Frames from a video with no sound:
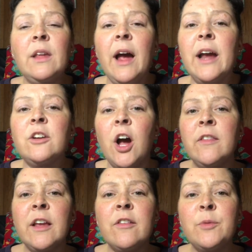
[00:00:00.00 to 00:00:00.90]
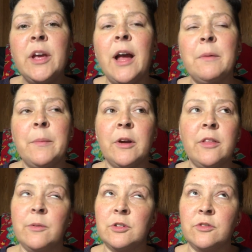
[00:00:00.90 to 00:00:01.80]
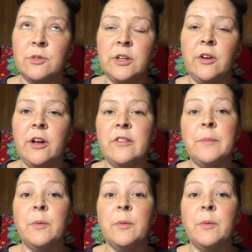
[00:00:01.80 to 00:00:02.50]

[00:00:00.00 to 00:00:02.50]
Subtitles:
I had gone last week on my birthday, which is really crazy.